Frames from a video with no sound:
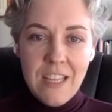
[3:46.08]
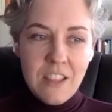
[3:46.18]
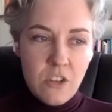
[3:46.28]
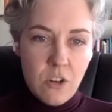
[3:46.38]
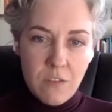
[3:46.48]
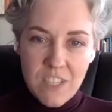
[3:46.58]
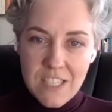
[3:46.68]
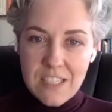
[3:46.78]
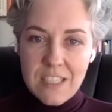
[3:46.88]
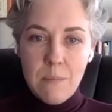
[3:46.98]
the nervous
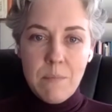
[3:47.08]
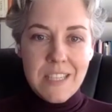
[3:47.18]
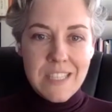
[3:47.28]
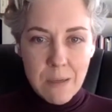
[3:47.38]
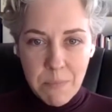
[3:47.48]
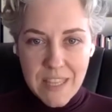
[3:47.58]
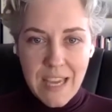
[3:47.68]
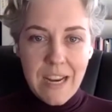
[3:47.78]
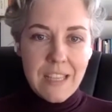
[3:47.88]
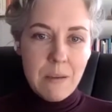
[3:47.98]
system, the
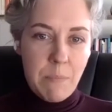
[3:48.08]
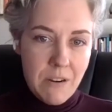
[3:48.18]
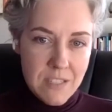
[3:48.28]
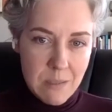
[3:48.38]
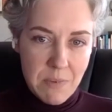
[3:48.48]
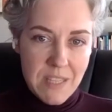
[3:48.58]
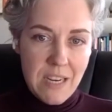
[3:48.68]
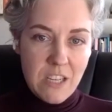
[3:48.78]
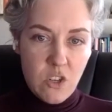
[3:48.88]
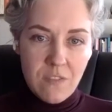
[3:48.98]
sympathetic, the
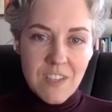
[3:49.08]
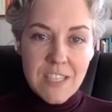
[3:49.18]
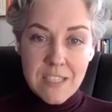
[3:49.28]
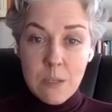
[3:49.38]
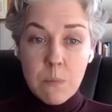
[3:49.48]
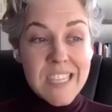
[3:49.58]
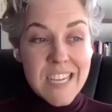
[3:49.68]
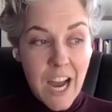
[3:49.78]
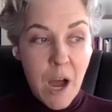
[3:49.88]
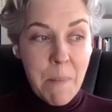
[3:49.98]
parasympathetic nervous system to
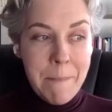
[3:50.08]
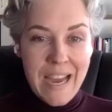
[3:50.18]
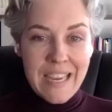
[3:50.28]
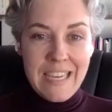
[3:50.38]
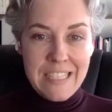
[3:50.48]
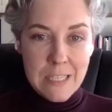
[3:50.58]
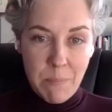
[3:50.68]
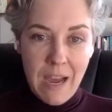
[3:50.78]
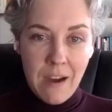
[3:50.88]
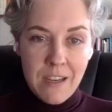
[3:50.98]
come back into
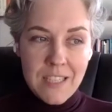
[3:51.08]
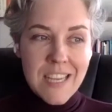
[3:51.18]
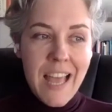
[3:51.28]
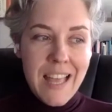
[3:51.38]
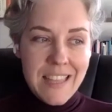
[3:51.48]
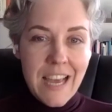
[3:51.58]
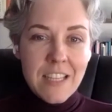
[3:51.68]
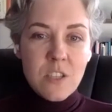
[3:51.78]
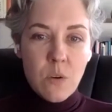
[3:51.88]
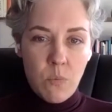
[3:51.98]
balance.
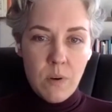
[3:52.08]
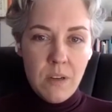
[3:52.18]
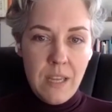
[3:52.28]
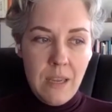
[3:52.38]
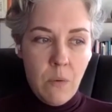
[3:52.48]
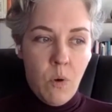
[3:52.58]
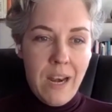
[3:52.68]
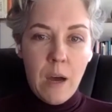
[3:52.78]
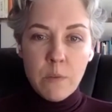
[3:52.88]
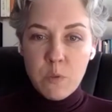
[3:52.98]
That's really what
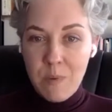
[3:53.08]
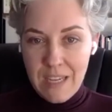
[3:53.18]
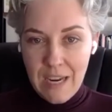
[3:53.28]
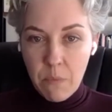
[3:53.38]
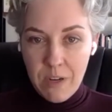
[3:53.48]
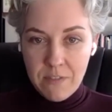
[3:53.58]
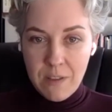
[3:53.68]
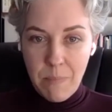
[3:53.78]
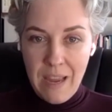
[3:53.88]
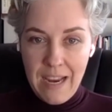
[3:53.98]
helped me to get rid of
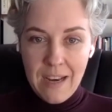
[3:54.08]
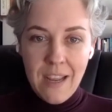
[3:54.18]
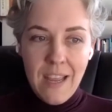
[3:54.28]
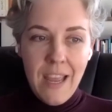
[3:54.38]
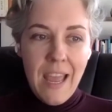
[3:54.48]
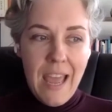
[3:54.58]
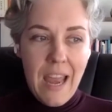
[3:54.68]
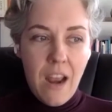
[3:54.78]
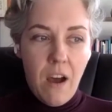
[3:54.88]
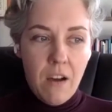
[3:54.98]
the pain
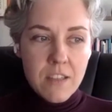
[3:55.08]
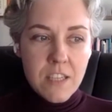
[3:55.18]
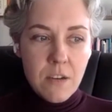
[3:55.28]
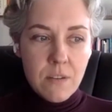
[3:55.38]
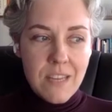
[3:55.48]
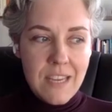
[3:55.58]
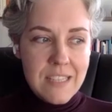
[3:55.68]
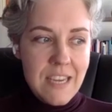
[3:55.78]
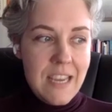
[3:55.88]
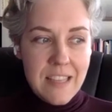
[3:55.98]
and also
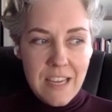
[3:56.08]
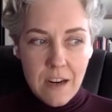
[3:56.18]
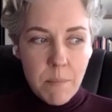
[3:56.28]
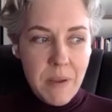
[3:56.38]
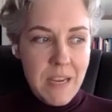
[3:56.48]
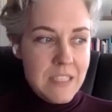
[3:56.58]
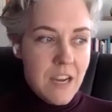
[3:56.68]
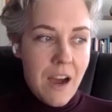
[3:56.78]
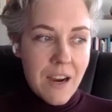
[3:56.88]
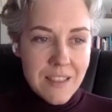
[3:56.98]
things like therapy,
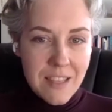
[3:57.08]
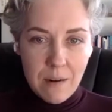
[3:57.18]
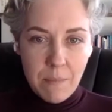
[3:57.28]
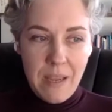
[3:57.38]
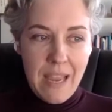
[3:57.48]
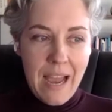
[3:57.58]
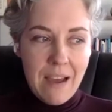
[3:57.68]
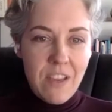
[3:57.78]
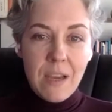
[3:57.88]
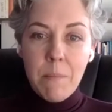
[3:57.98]
talk therapy,
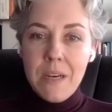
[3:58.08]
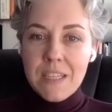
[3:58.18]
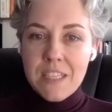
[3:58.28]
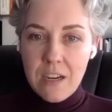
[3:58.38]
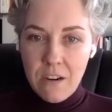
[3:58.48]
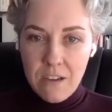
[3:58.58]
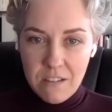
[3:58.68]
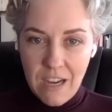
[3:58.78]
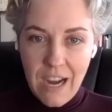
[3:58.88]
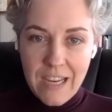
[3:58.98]
having a ministerial
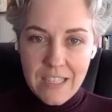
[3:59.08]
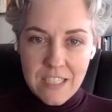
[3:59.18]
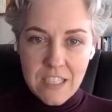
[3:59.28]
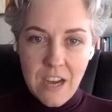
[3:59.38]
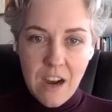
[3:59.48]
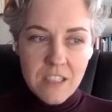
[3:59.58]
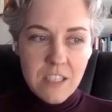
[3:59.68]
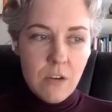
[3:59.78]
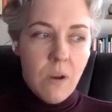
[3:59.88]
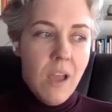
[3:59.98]
guide to talk
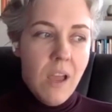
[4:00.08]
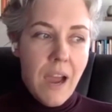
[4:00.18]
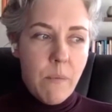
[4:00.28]
to. I